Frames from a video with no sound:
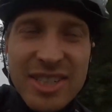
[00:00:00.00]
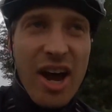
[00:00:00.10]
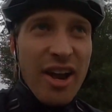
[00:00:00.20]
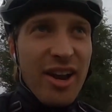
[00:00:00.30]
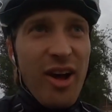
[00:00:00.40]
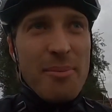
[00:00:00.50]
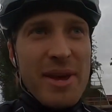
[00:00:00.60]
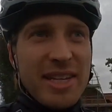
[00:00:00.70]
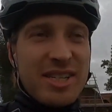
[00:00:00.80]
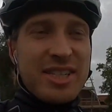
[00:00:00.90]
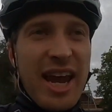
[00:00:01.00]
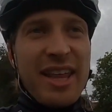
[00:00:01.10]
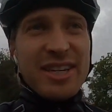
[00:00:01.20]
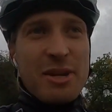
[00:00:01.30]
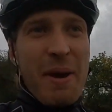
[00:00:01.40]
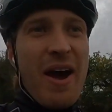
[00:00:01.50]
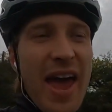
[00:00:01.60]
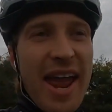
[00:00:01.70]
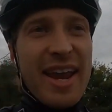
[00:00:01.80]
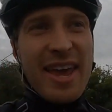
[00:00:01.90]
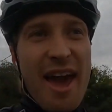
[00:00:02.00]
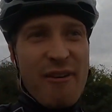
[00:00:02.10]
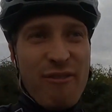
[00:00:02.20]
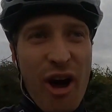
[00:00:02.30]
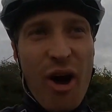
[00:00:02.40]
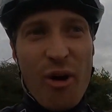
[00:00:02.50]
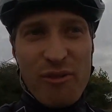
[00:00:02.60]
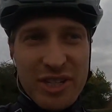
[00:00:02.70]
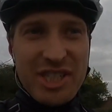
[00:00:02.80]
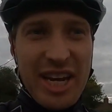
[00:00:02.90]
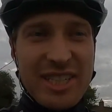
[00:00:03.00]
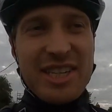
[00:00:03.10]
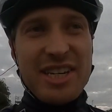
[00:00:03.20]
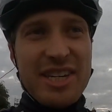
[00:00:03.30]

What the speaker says: it's unlike me to say this about any effort over 60